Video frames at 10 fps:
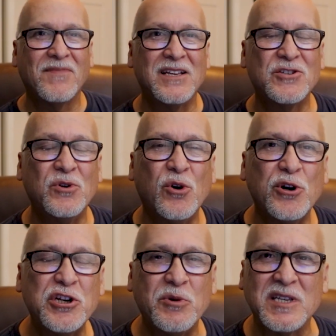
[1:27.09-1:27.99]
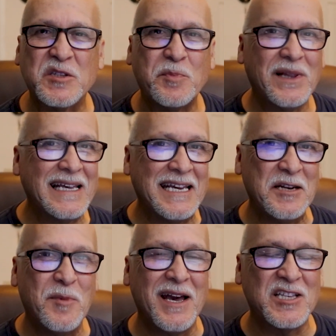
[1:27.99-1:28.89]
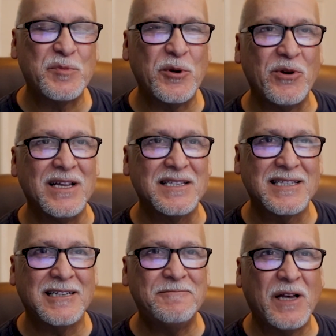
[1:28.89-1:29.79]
So in order to explain my experience,